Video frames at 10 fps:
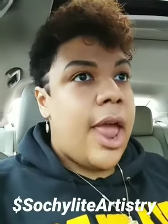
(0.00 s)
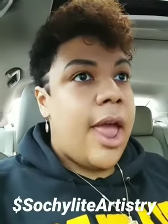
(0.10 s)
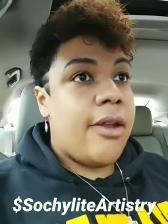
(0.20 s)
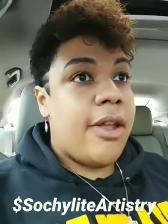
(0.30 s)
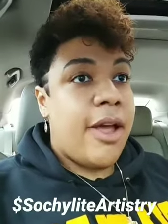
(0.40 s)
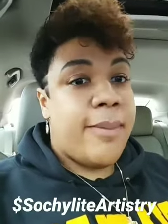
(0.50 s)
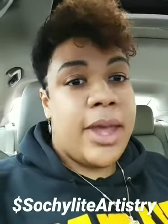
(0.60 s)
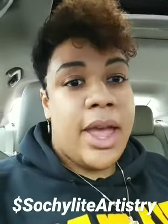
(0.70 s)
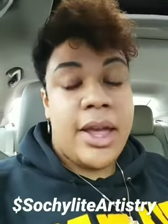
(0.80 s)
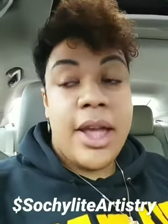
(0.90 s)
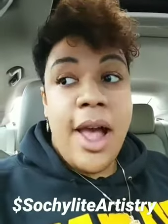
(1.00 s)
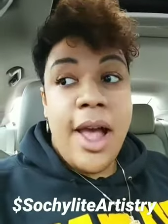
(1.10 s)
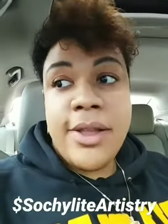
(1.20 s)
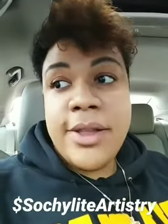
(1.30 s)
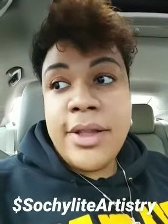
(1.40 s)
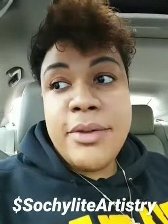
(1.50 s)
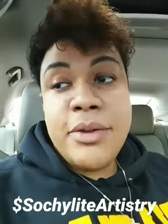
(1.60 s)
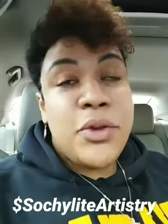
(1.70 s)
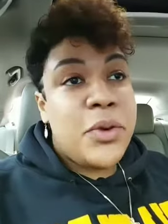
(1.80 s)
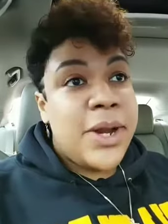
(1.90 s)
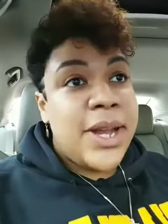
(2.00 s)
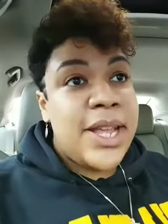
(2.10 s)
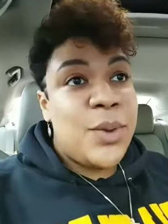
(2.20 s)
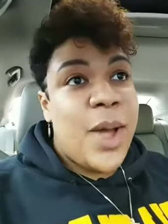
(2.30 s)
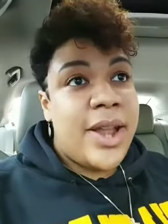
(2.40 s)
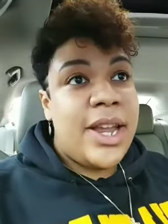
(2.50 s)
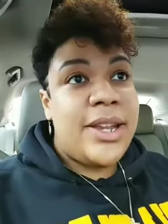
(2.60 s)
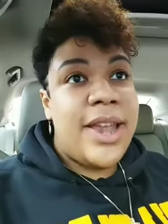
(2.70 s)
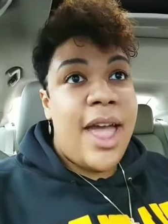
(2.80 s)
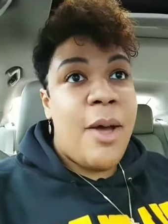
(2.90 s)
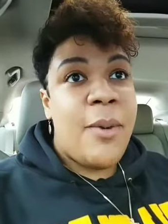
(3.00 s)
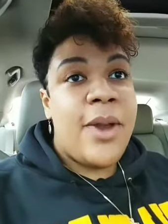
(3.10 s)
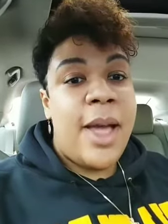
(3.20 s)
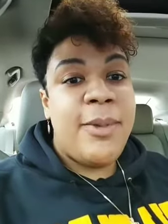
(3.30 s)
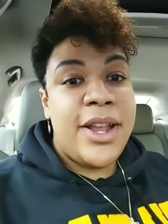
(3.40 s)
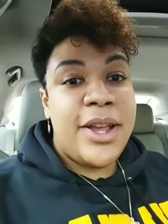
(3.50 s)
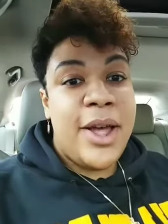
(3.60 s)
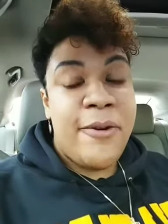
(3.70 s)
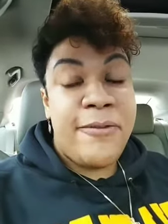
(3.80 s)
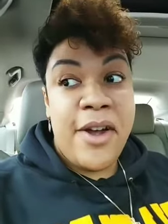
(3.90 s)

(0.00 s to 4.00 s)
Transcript: And um, yeah, guys, tour is winding down. I'm going to go